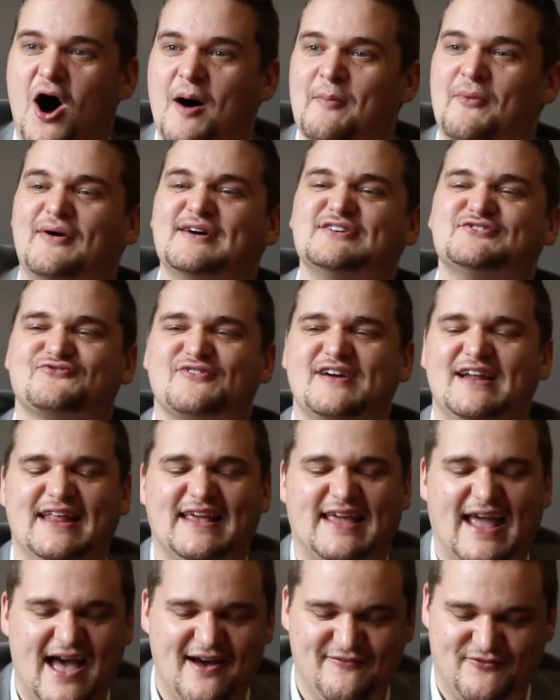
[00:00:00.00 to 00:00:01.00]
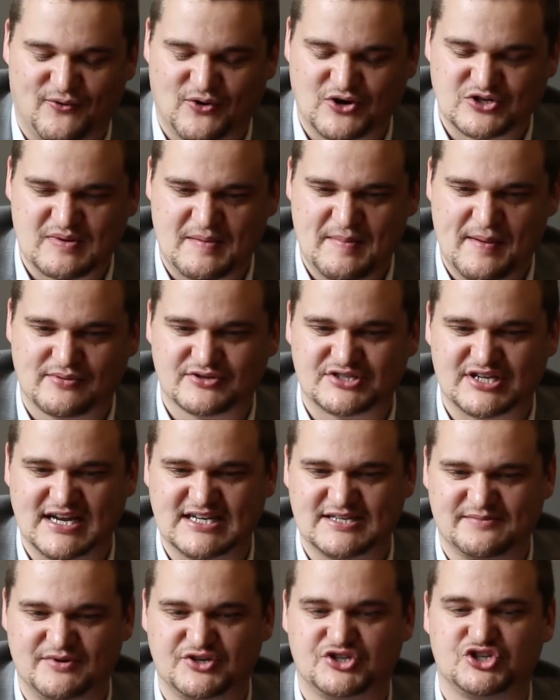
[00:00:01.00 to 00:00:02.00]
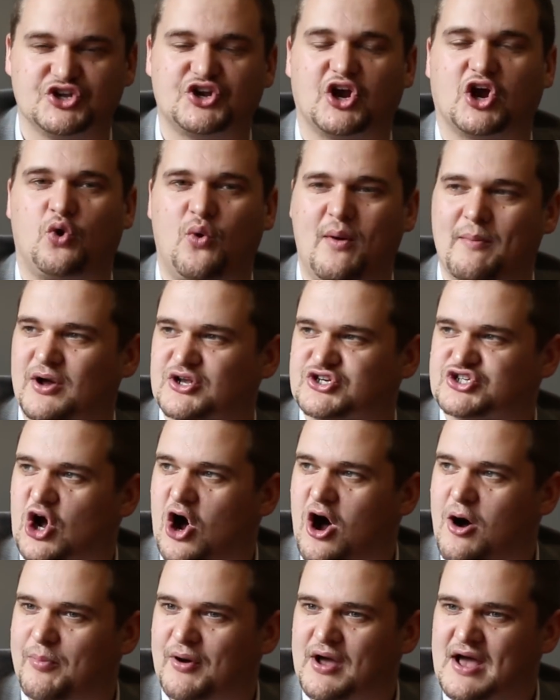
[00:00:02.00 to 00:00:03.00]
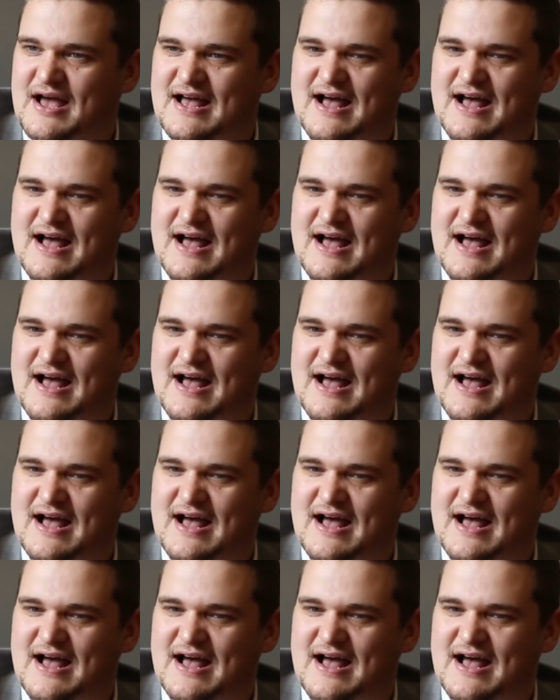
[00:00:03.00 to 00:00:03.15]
I'm always really careful, because when people say to me, should I quit my job?